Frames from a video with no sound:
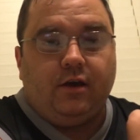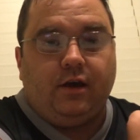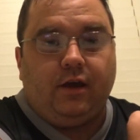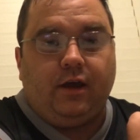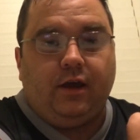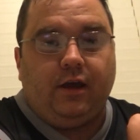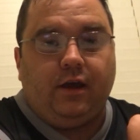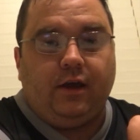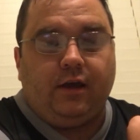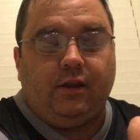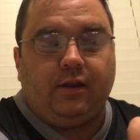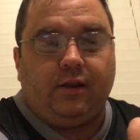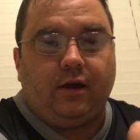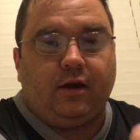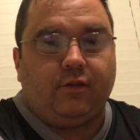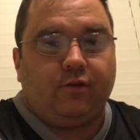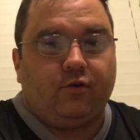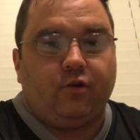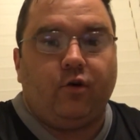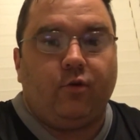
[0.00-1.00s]
And
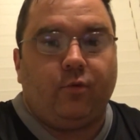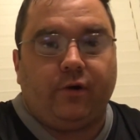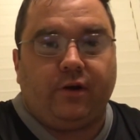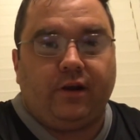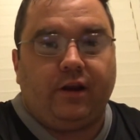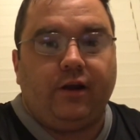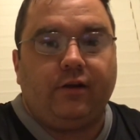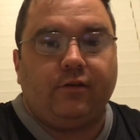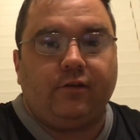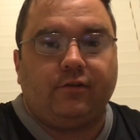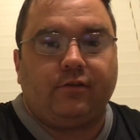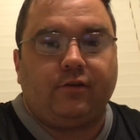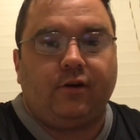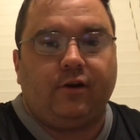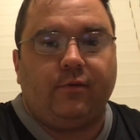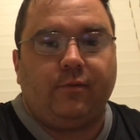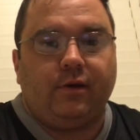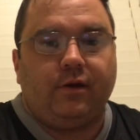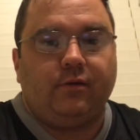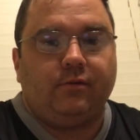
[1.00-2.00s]
they're nowhere near the
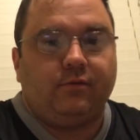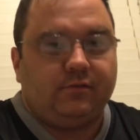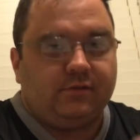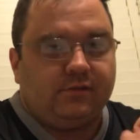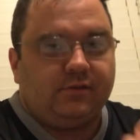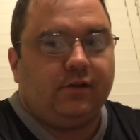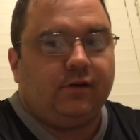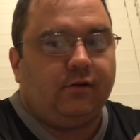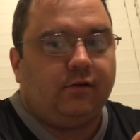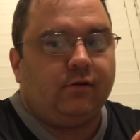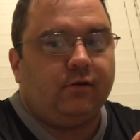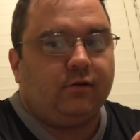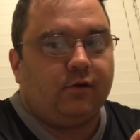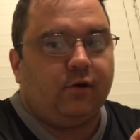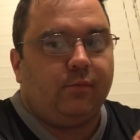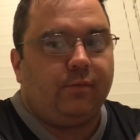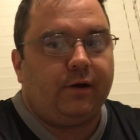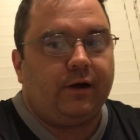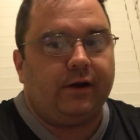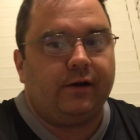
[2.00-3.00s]
tournament. Still,
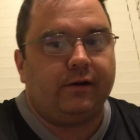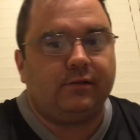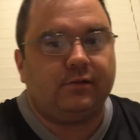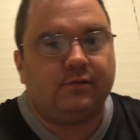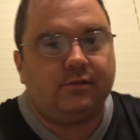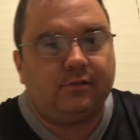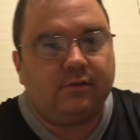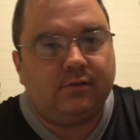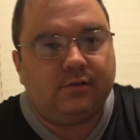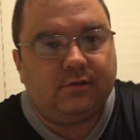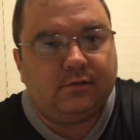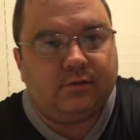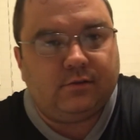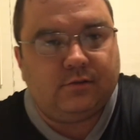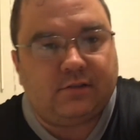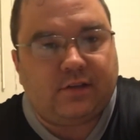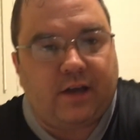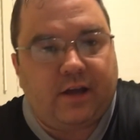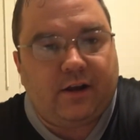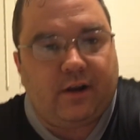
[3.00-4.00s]
go Pirates.
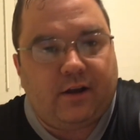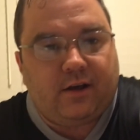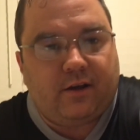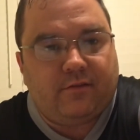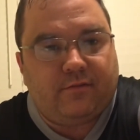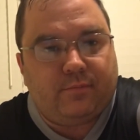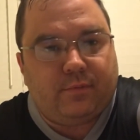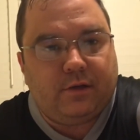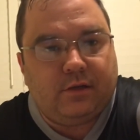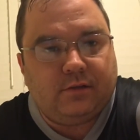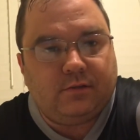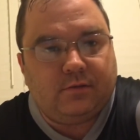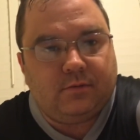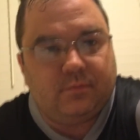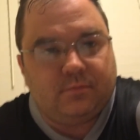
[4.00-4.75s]
Signing off. Peace.